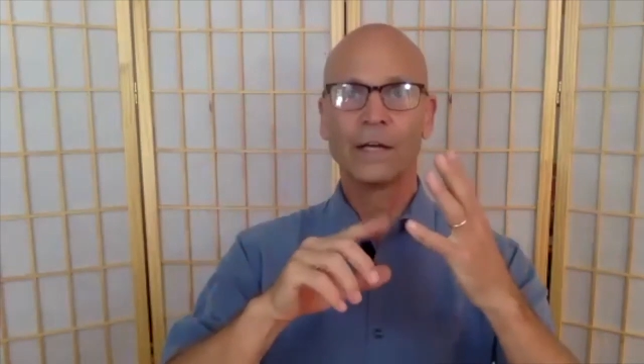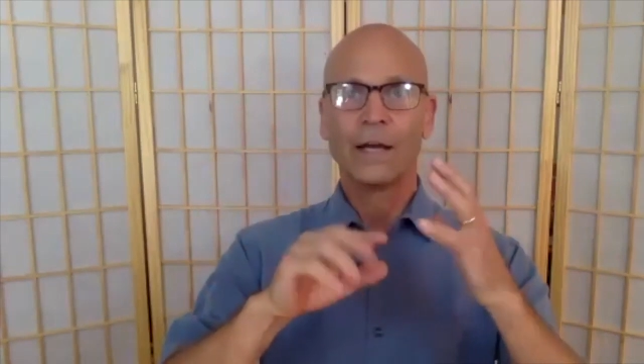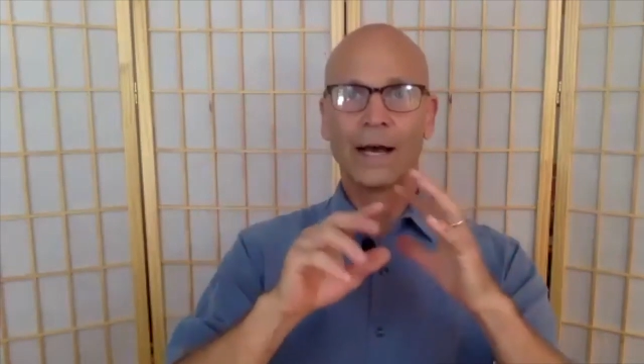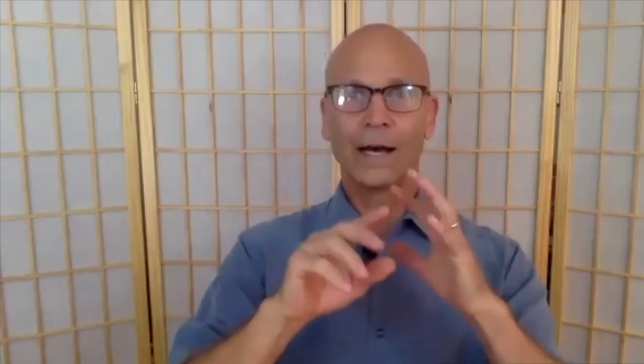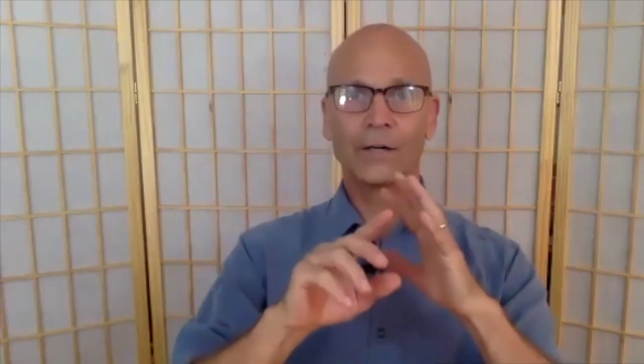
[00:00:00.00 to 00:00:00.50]

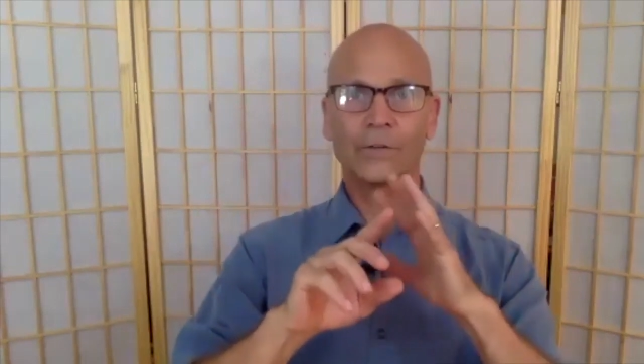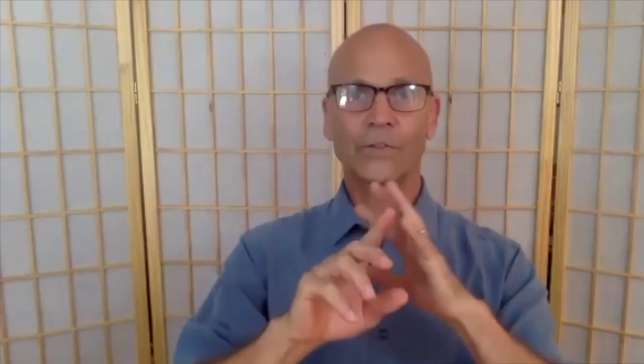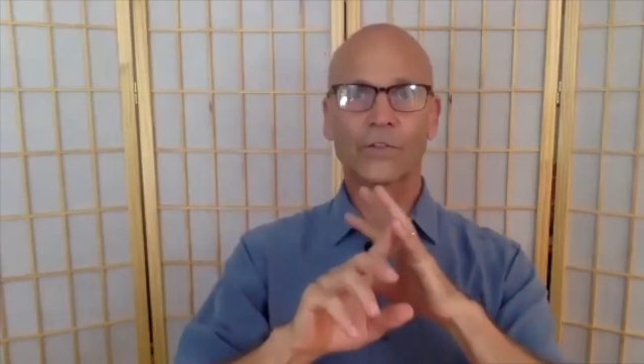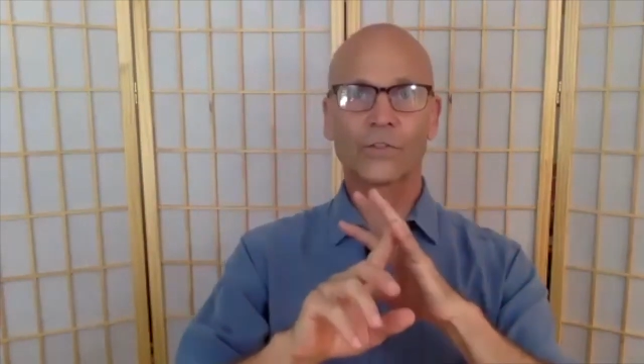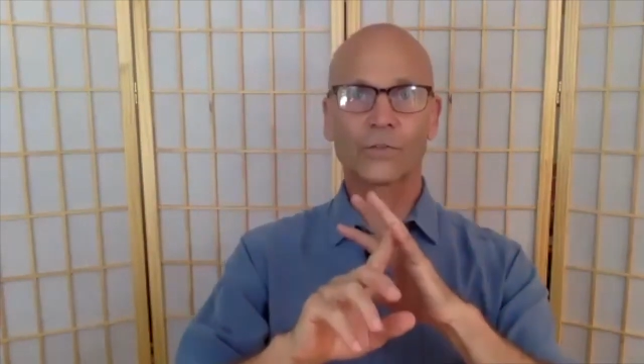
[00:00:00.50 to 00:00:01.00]
how
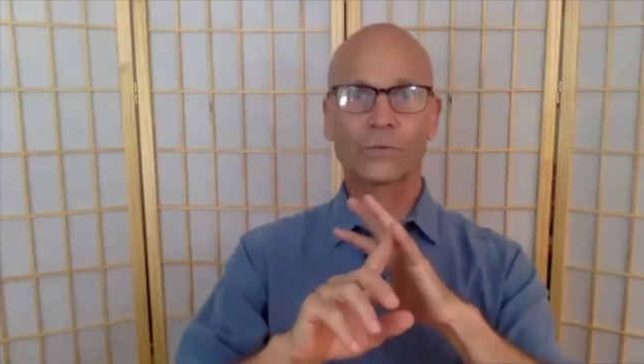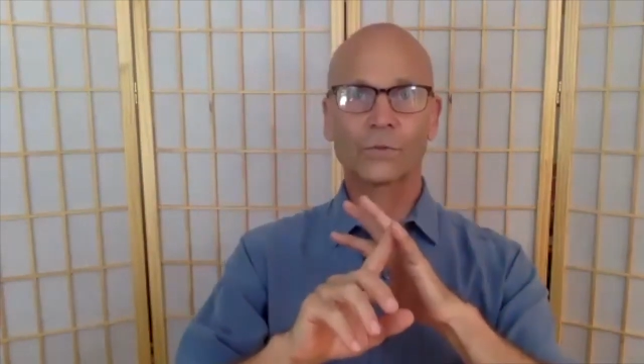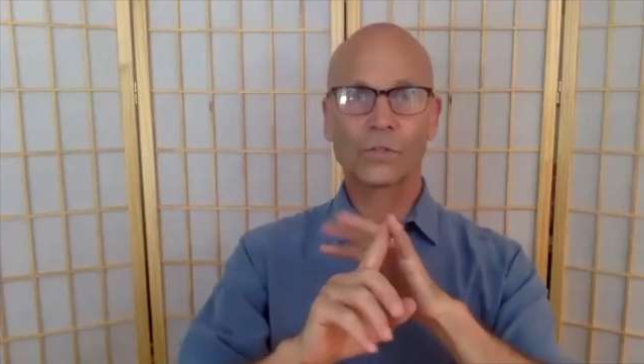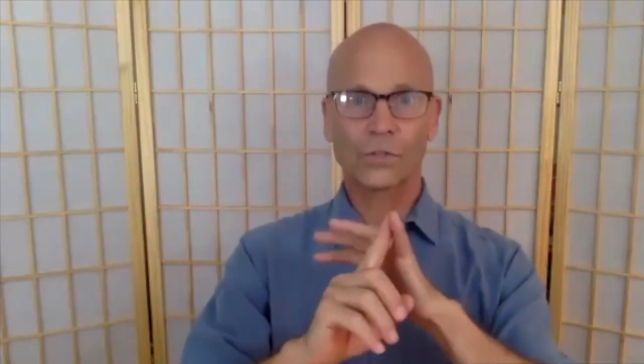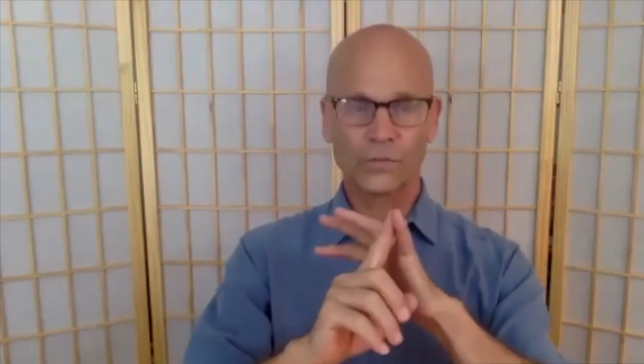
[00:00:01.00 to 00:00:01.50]

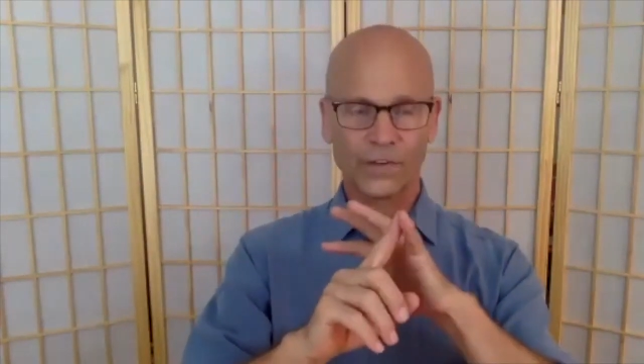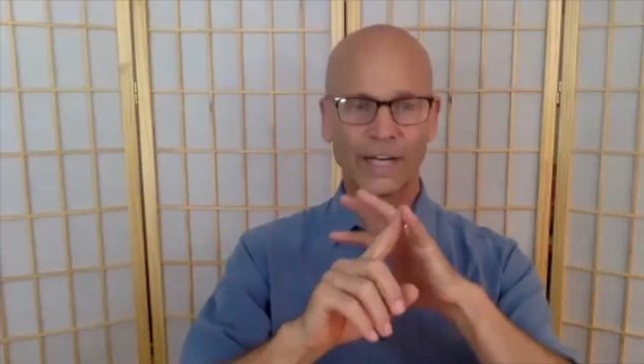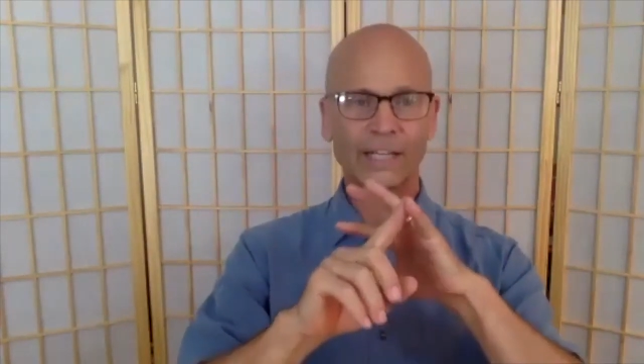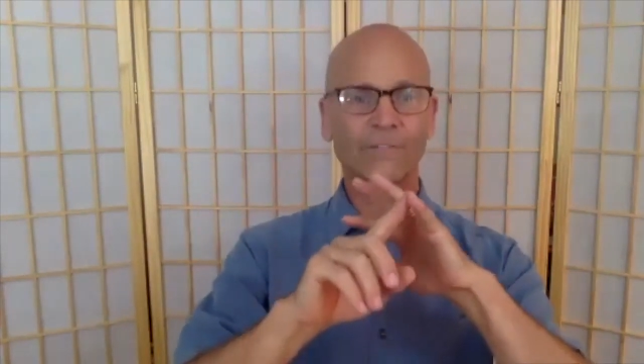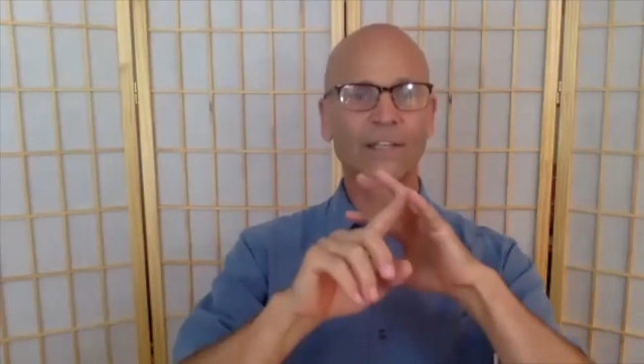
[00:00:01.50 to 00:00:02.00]

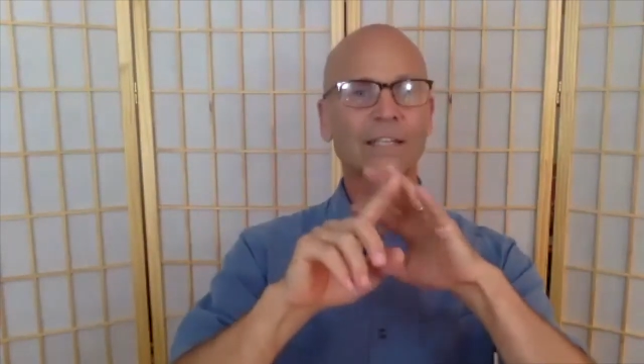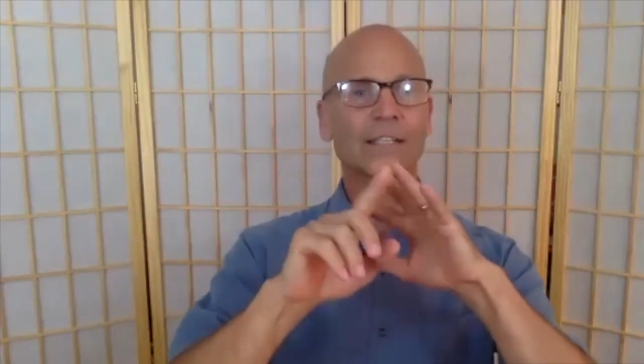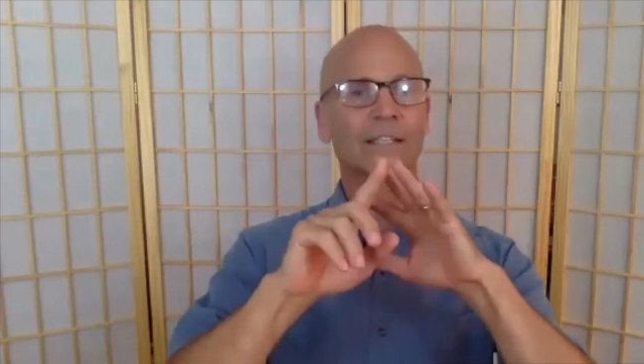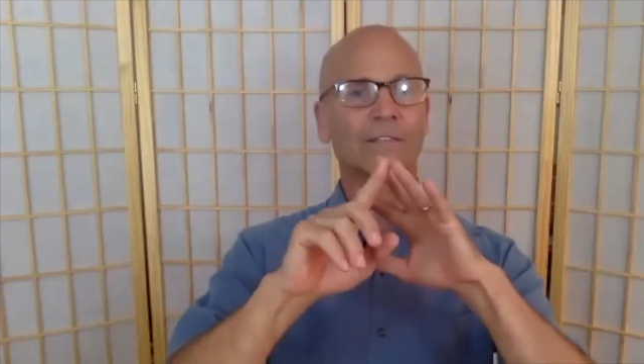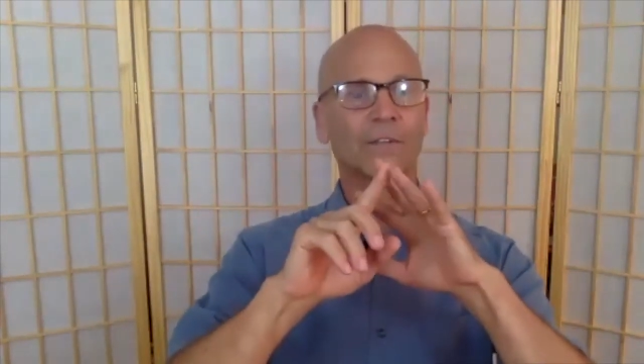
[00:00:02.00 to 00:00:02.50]
surviving is
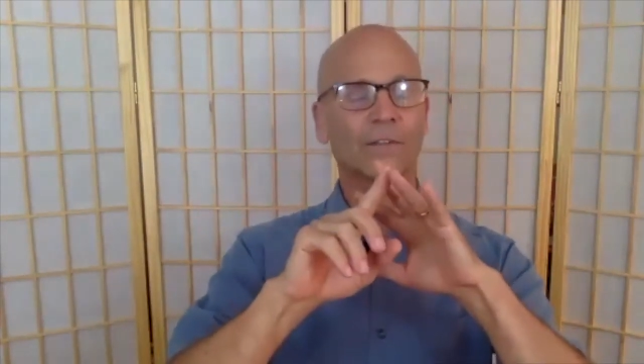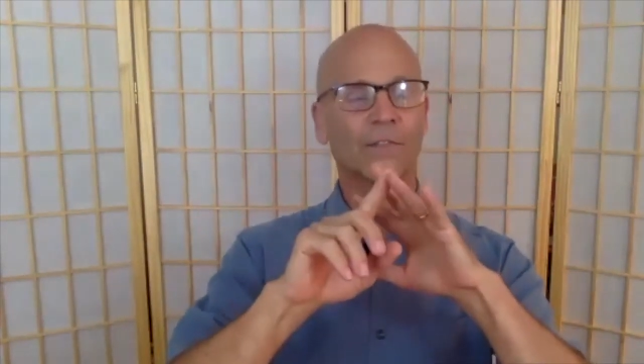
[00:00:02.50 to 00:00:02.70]
different